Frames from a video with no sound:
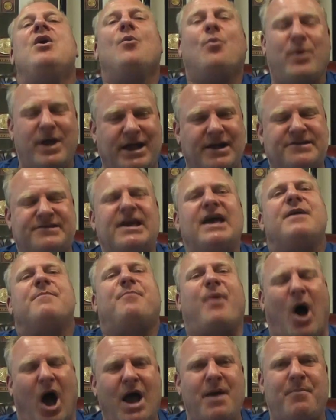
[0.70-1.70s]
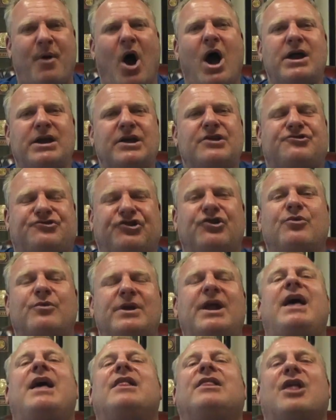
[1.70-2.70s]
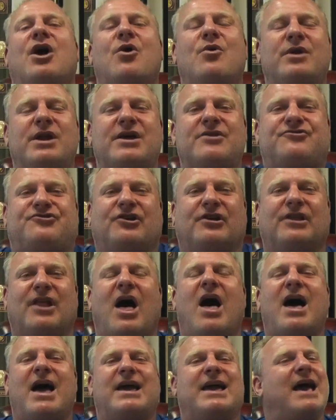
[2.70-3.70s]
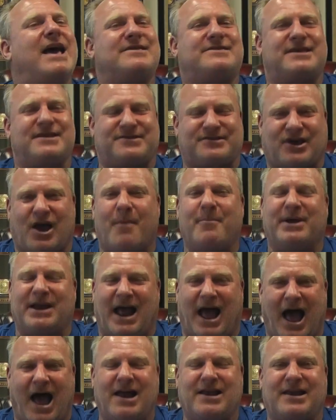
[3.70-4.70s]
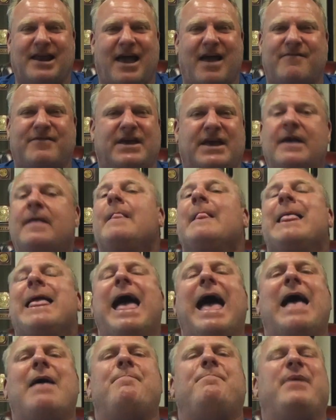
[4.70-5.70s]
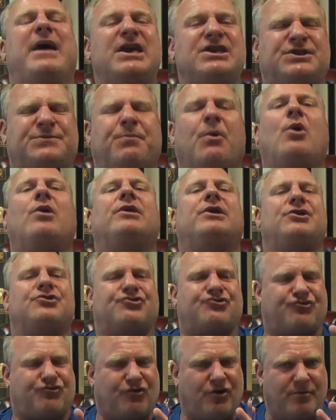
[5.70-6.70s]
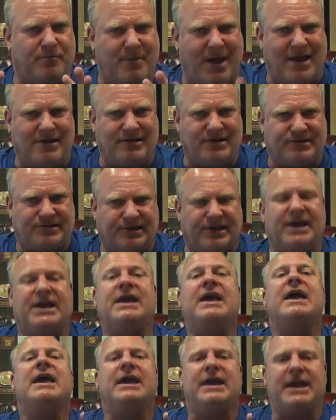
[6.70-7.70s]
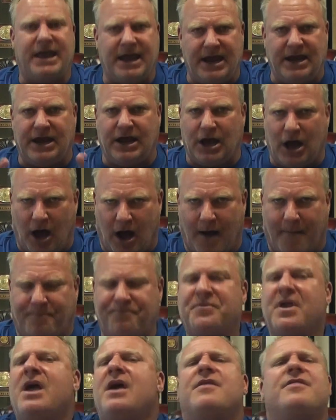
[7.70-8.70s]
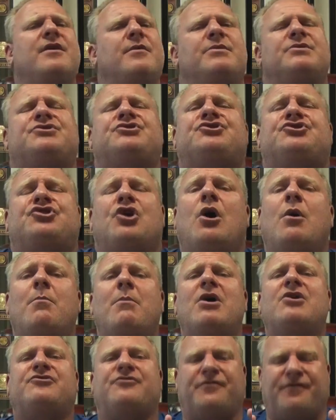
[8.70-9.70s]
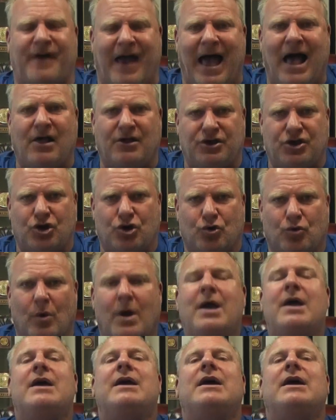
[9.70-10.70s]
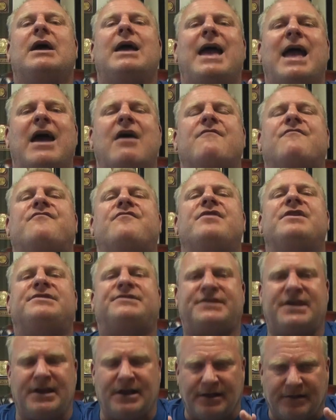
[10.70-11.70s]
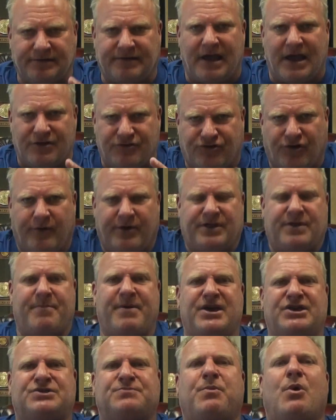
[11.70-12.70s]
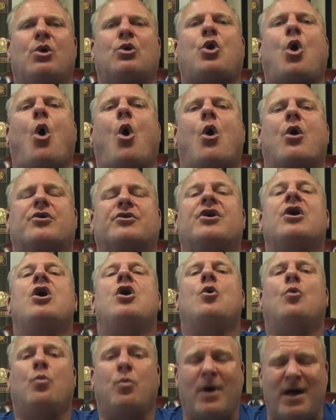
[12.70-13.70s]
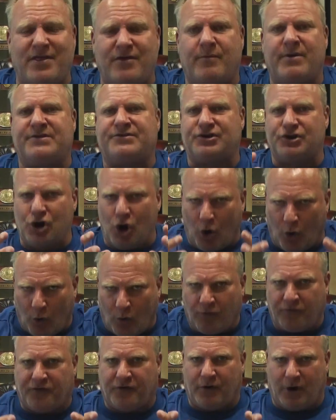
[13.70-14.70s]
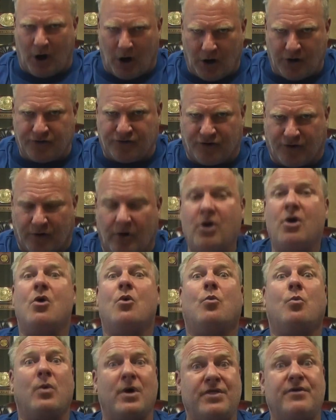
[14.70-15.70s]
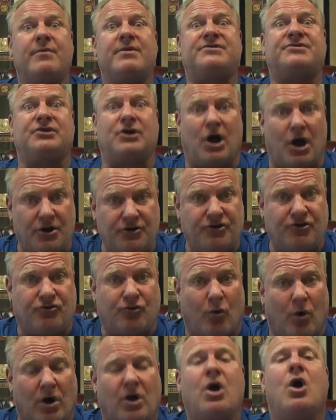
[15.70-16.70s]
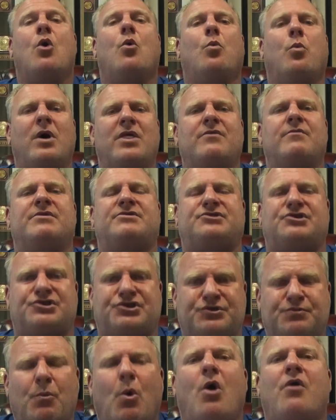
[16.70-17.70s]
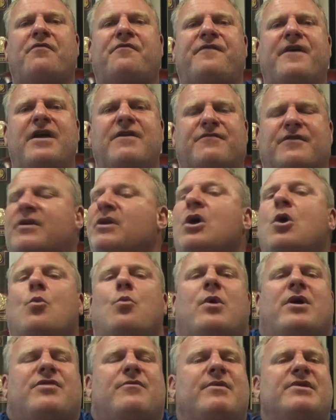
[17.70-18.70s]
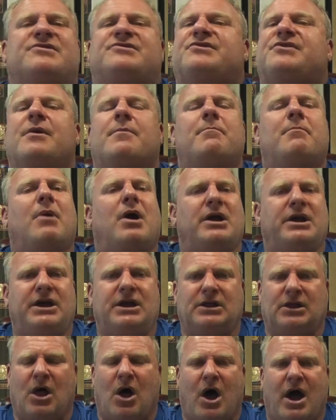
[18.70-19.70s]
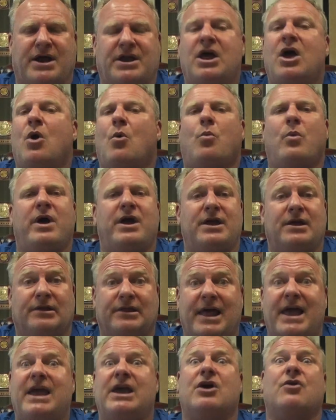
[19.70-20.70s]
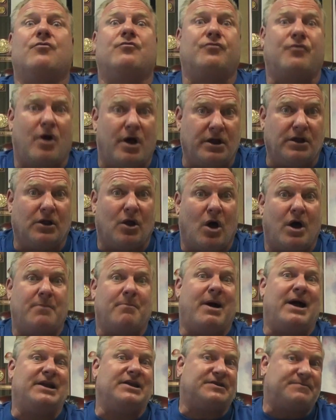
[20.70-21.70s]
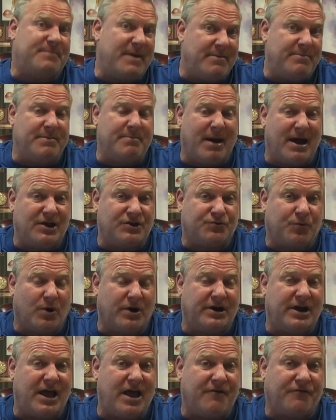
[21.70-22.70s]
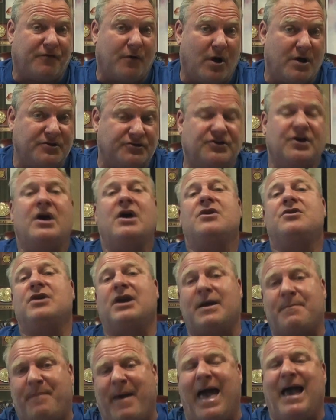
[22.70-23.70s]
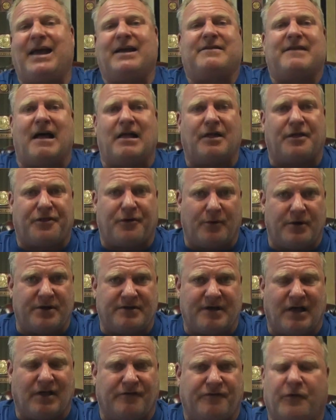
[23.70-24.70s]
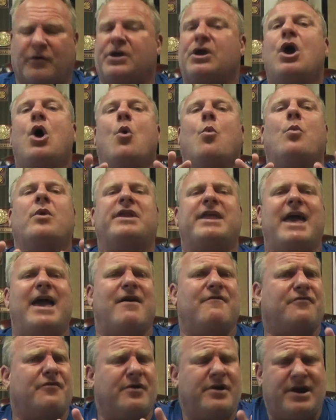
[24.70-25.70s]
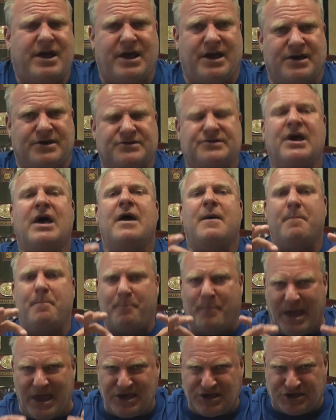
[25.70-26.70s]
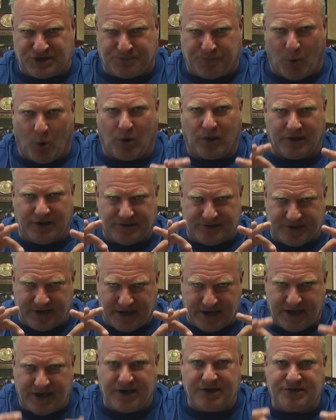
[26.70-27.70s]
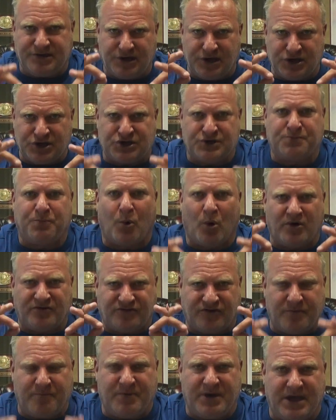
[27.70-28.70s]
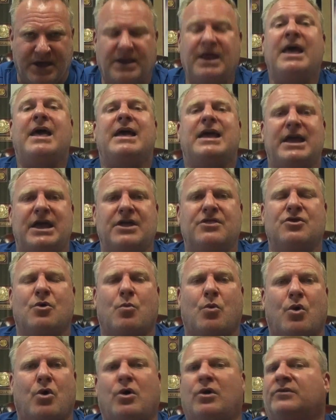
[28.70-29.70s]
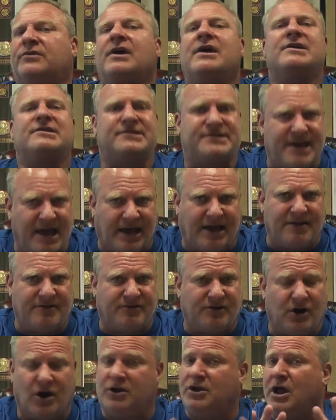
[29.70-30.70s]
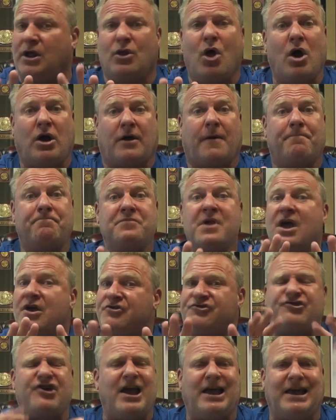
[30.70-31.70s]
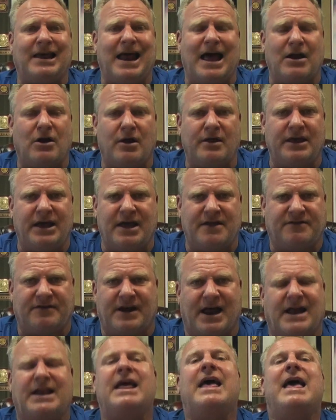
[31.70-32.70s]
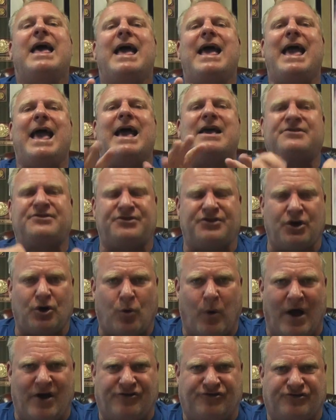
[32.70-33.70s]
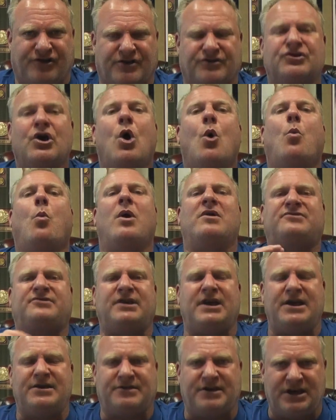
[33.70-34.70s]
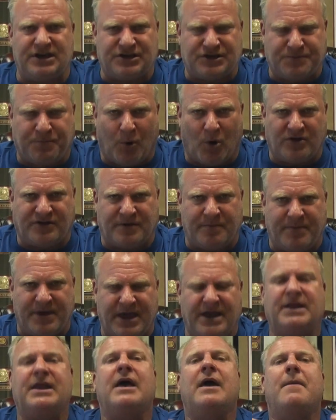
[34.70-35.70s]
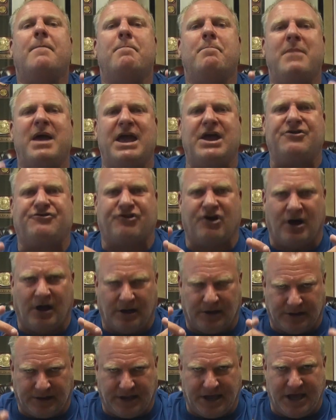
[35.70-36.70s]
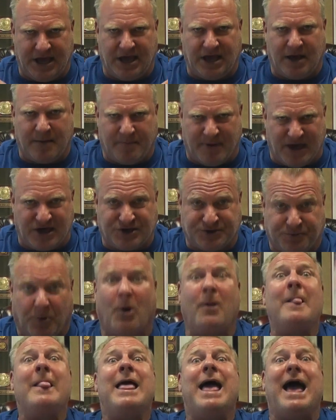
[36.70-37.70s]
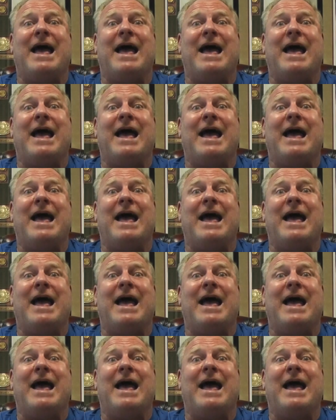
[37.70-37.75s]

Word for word: We could say bye bye to June, hello to July as it's coming hot and heavy, and baseball is tremendously heating up. There is so much value every single day during the baseball card, whether it's an over under, whether it's an underdog, whether it's a small favorite, whether it's the money line where you're laying a run line minus maybe minus one and a half runs, you get back a dollar thirty, dollar forty. Whatever it is, baseball is the easiest sport to beat in the world, second to none. Now look. Check it out on the internet. Ask the questions. What's the easiest sport to beat? Major League Baseball.